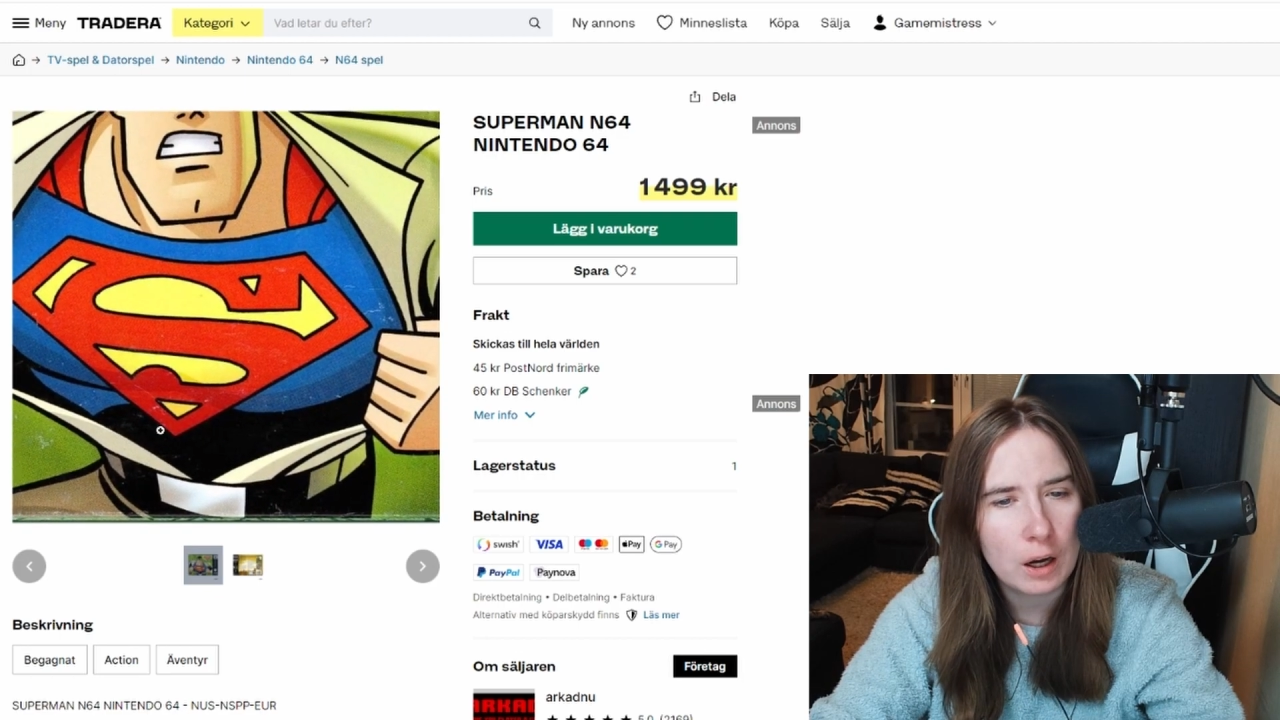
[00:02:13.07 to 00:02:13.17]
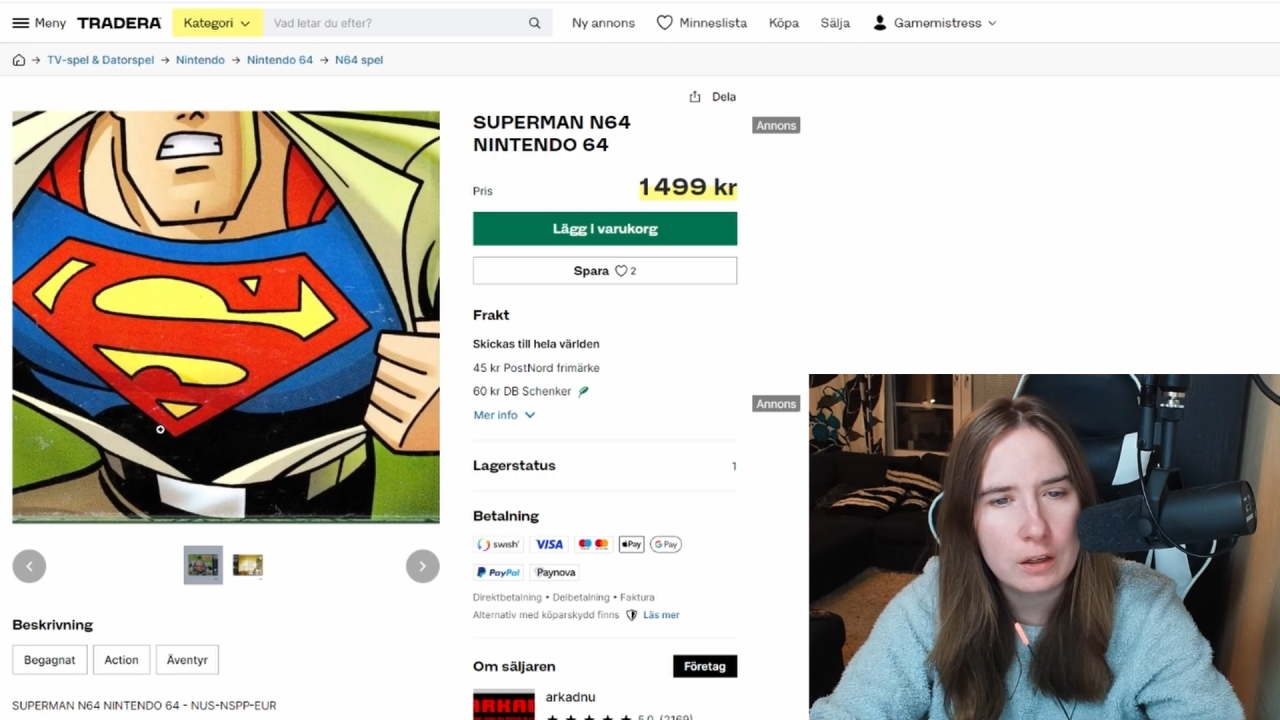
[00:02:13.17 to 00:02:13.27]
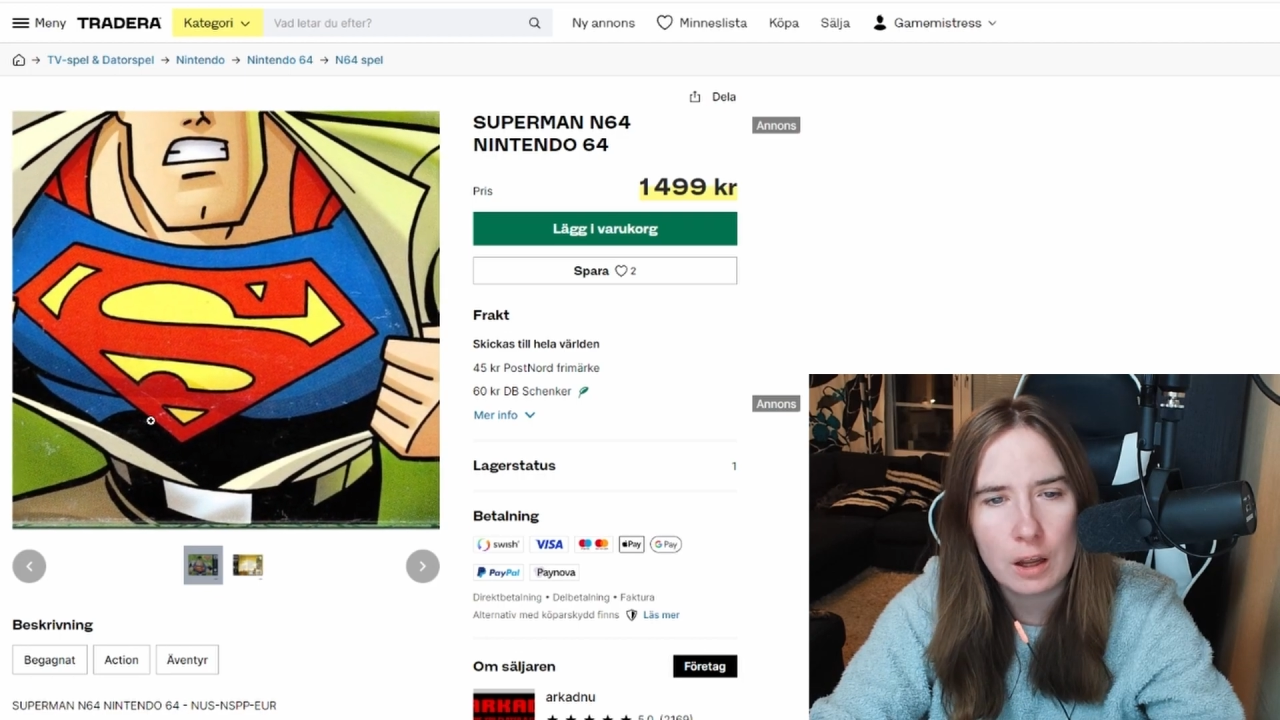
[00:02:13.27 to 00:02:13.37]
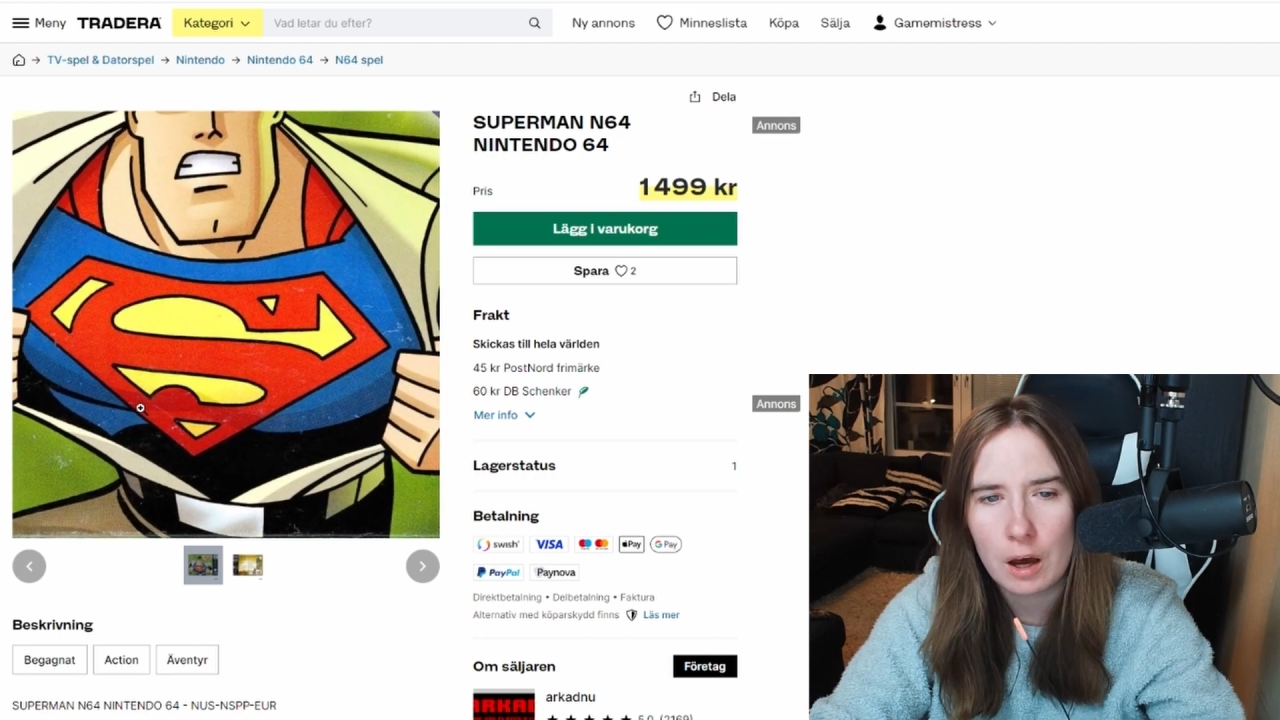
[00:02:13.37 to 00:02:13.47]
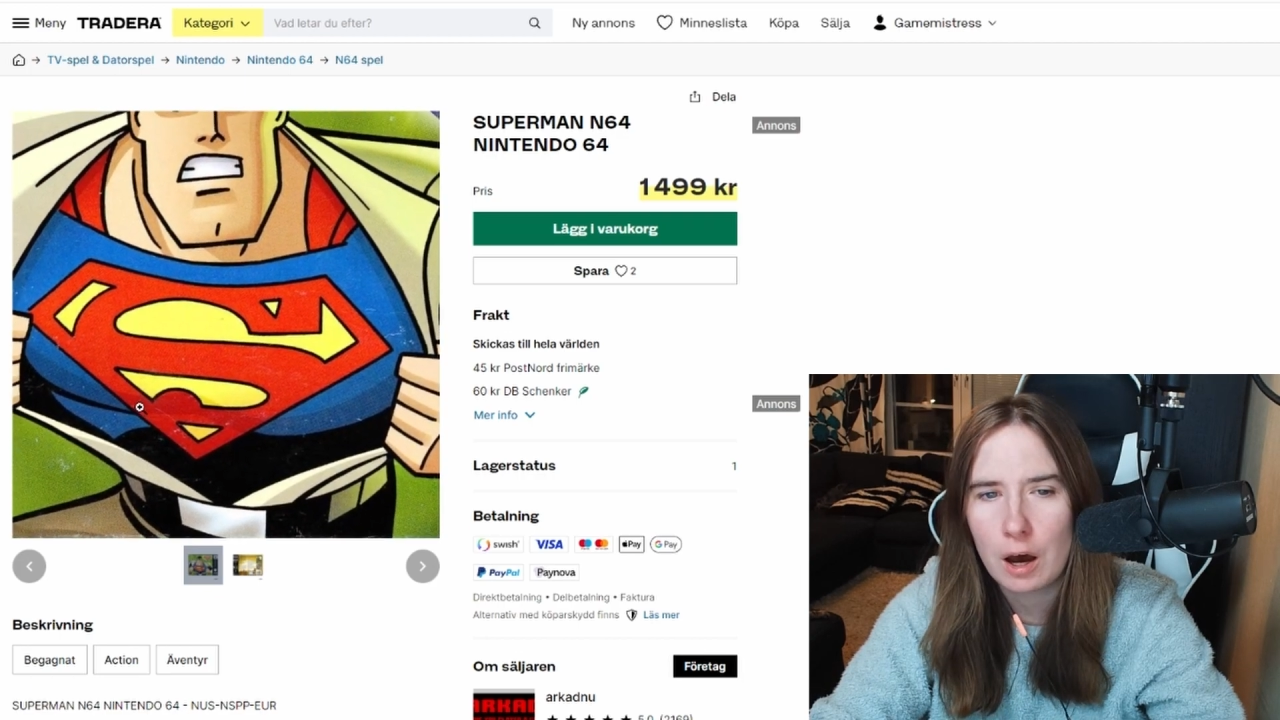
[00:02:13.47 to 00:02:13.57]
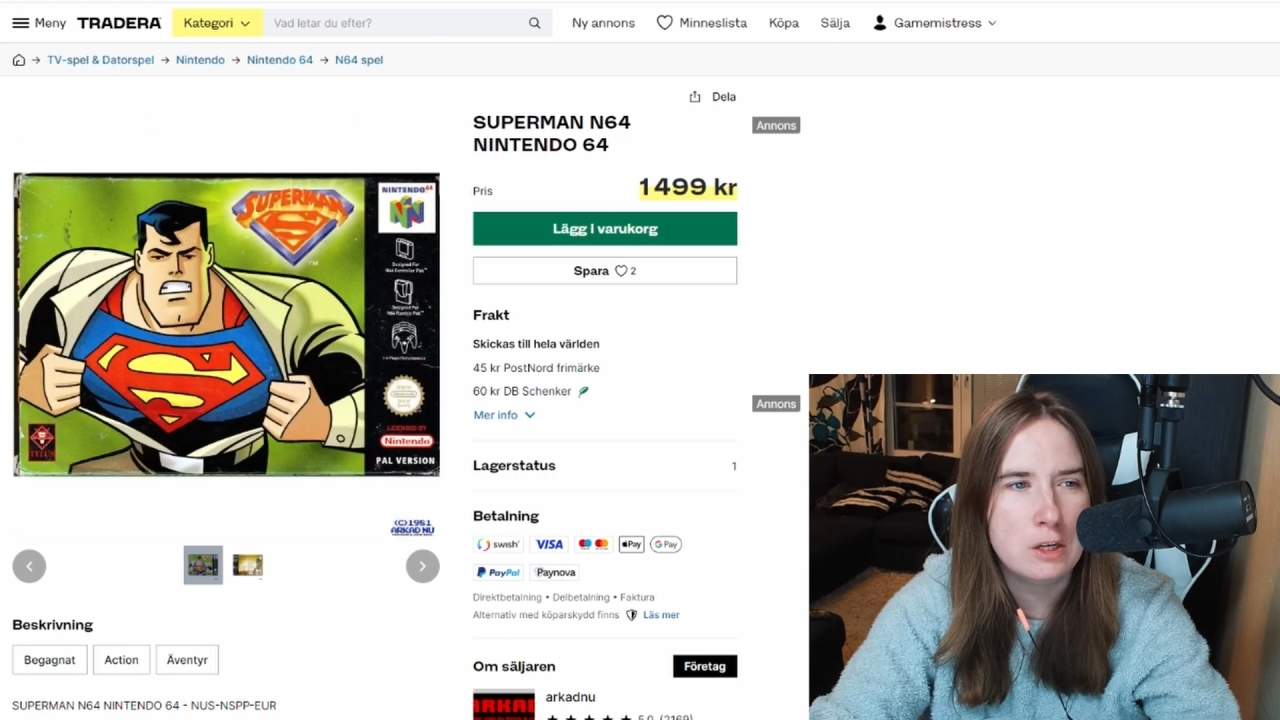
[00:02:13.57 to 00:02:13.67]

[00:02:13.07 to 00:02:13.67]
Uh, no.